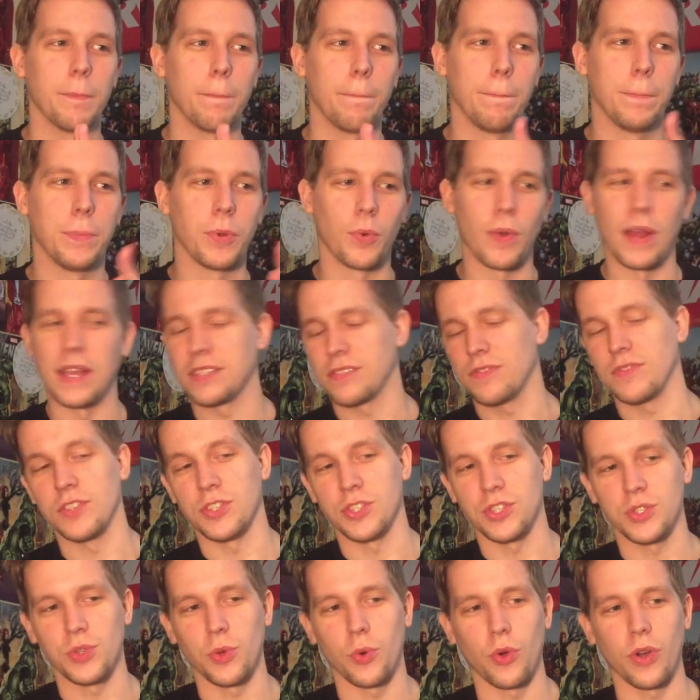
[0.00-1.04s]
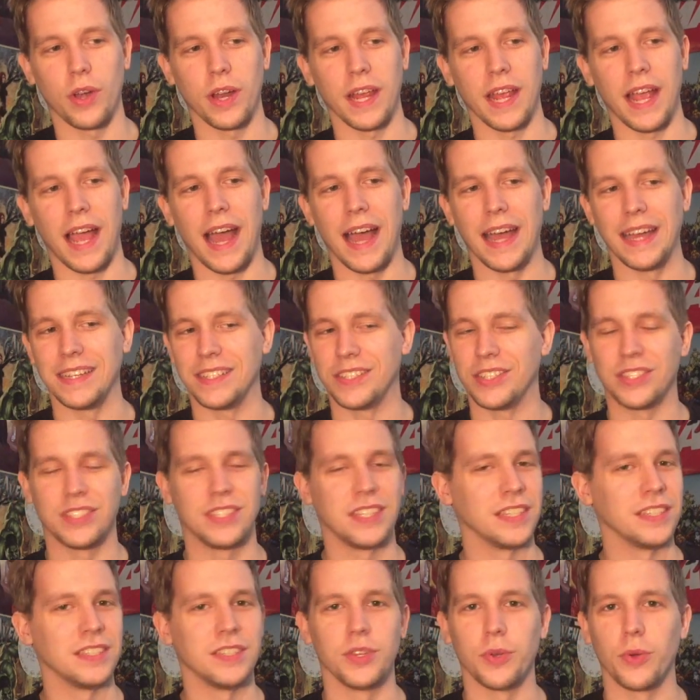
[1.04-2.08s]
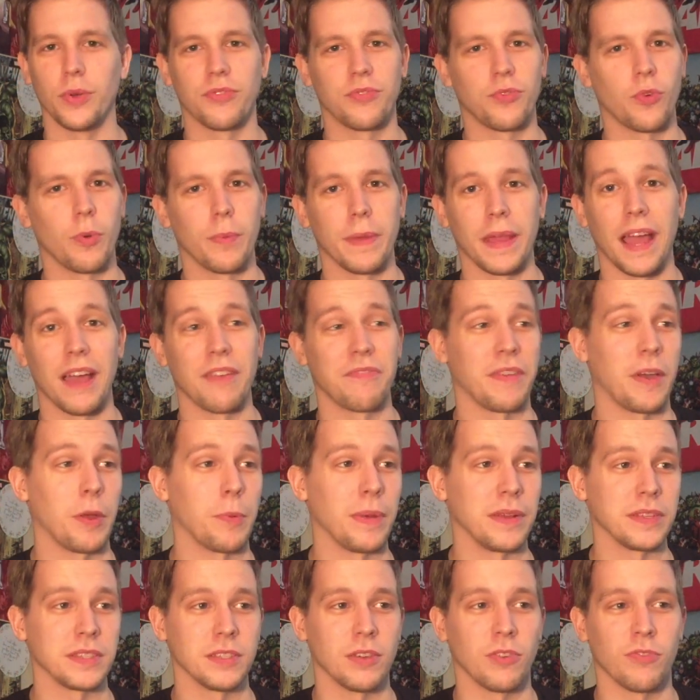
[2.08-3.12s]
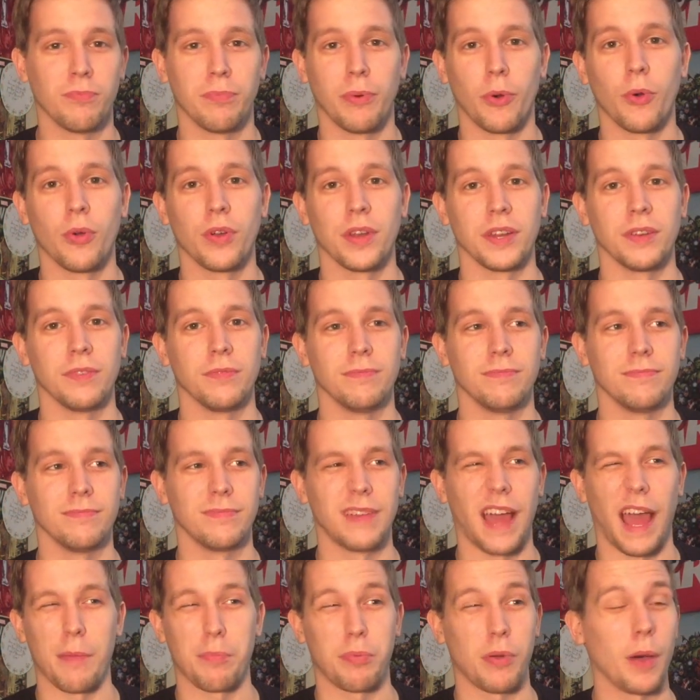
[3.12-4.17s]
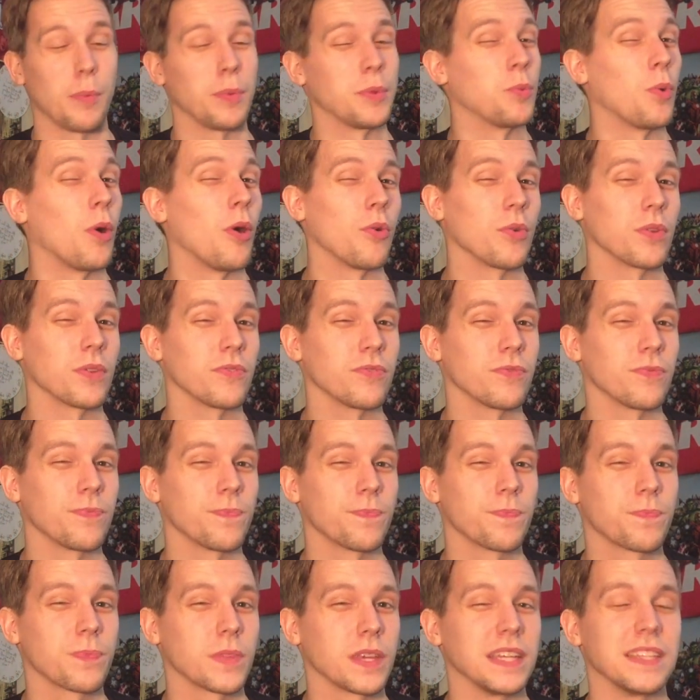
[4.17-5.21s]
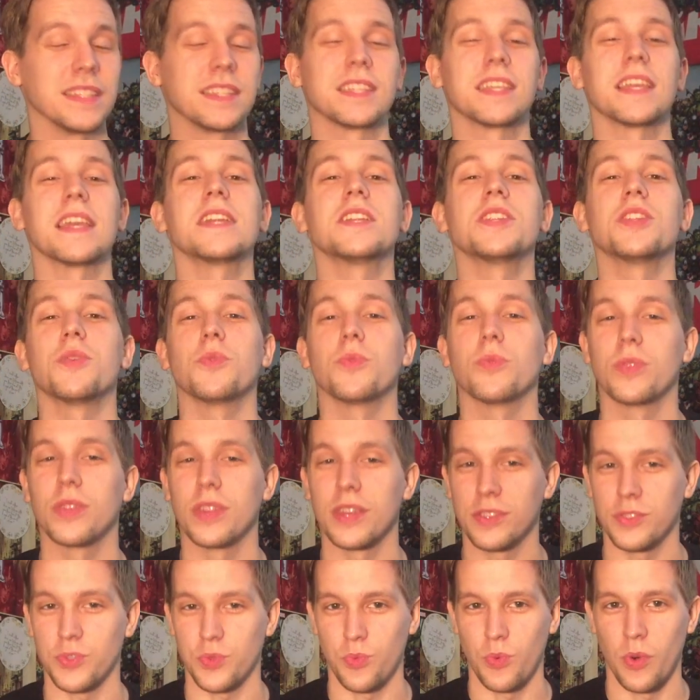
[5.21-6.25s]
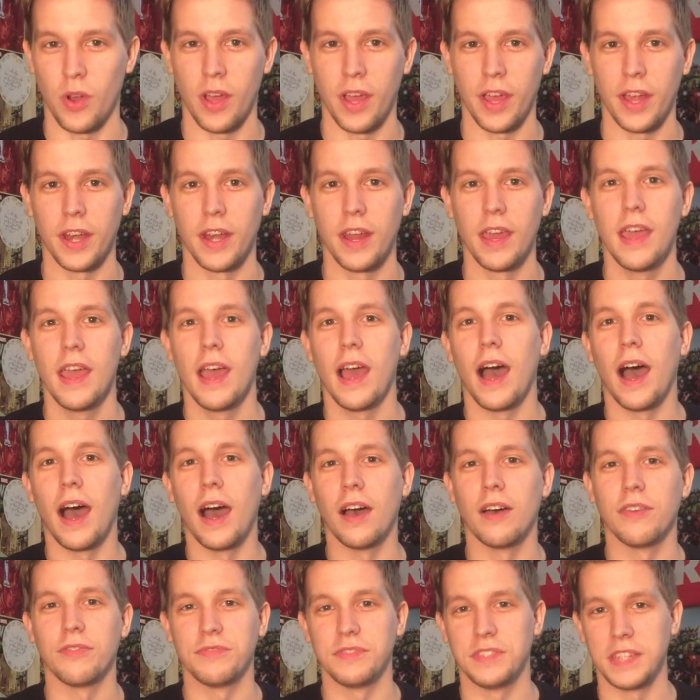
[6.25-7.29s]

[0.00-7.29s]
The rest of the story, I just didn't do it for me. I found myself bored, and I probably won't continue this run of